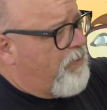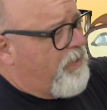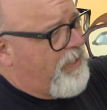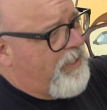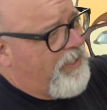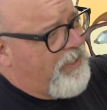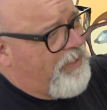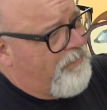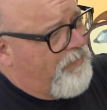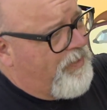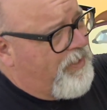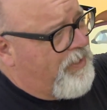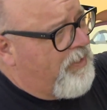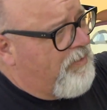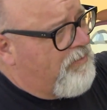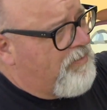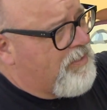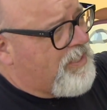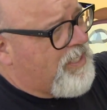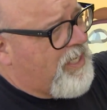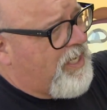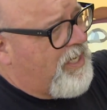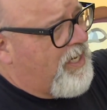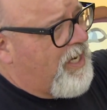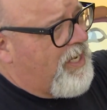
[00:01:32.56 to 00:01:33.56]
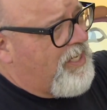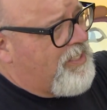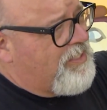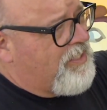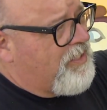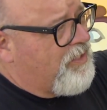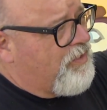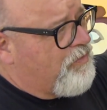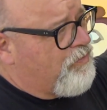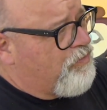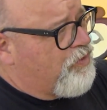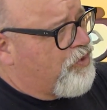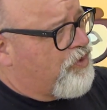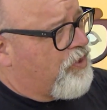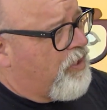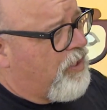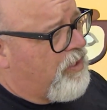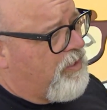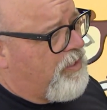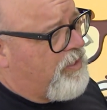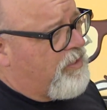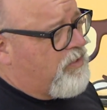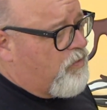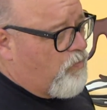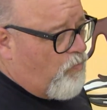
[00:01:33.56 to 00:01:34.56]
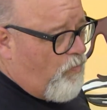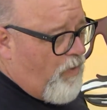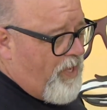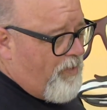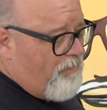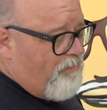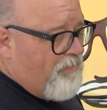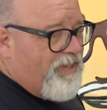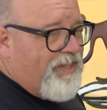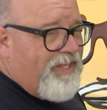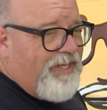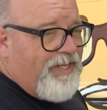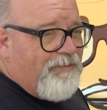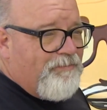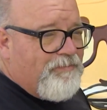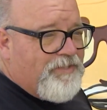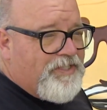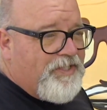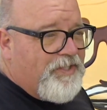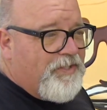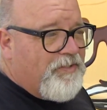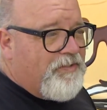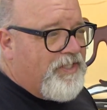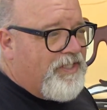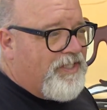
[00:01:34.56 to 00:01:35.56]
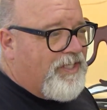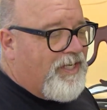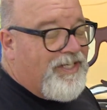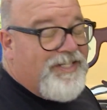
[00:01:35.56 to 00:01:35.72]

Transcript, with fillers: Pig, if you notice, kind of has a little Charlotte's Web theme to it.